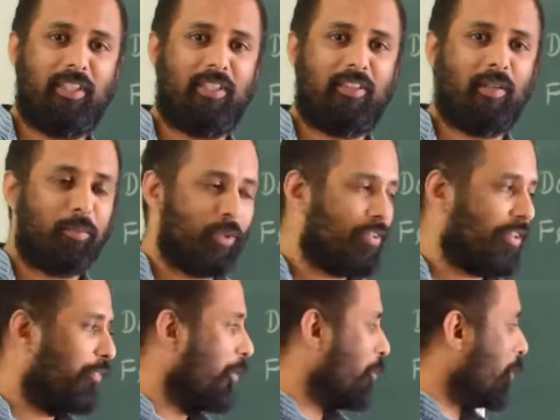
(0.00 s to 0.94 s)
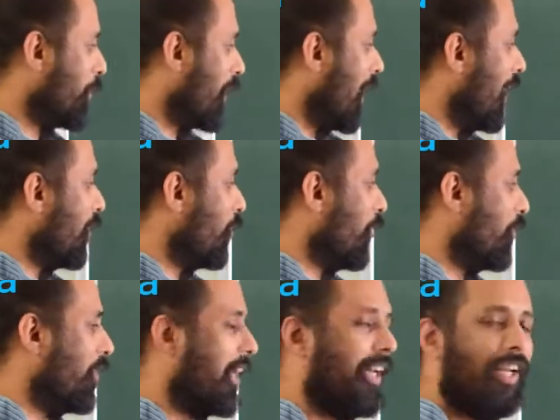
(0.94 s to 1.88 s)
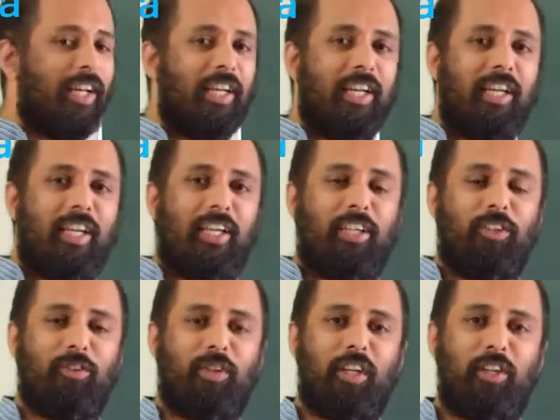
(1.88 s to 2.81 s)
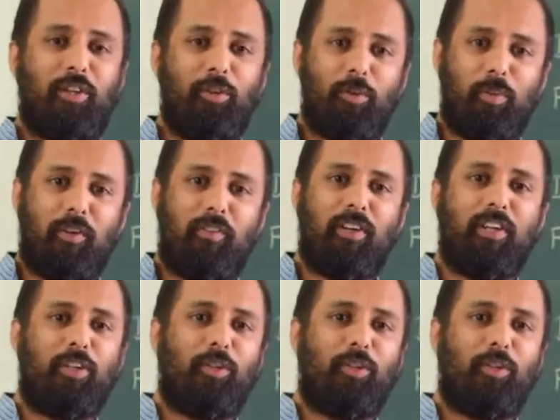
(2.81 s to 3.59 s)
Suppose if you put k equal to 1, you get 2 power